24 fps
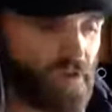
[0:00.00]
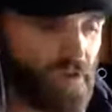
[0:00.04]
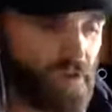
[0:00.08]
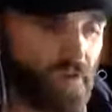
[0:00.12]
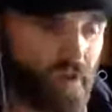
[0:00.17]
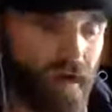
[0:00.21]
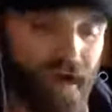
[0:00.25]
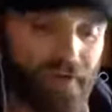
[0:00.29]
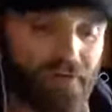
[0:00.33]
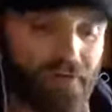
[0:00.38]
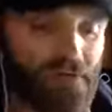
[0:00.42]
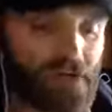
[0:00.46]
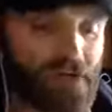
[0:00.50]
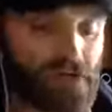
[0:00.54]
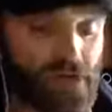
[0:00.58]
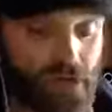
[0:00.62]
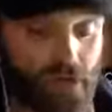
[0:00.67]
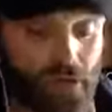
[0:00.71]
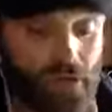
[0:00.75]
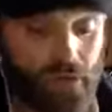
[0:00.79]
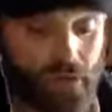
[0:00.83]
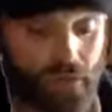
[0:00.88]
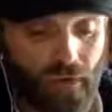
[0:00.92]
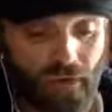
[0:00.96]
they're after
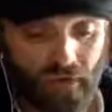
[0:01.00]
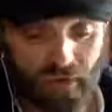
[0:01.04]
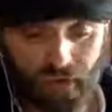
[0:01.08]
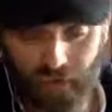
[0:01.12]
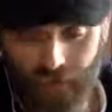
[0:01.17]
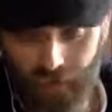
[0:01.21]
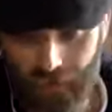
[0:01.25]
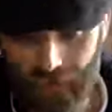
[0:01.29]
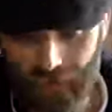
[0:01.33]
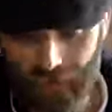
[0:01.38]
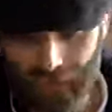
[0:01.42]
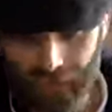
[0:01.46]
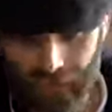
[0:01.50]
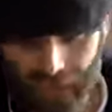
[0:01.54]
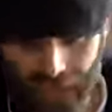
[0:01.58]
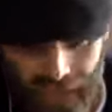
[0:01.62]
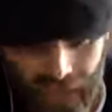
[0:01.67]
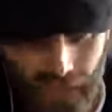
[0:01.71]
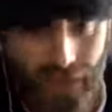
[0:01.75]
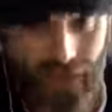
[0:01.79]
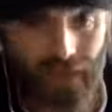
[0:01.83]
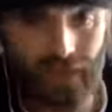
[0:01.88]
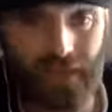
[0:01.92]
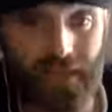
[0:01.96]
doing with it,
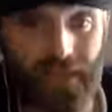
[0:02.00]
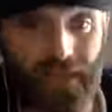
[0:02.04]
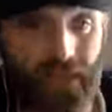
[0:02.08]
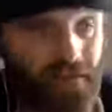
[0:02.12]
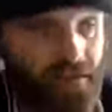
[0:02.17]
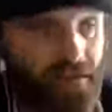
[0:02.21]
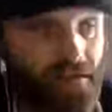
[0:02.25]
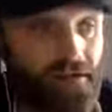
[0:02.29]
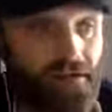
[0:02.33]
clearly.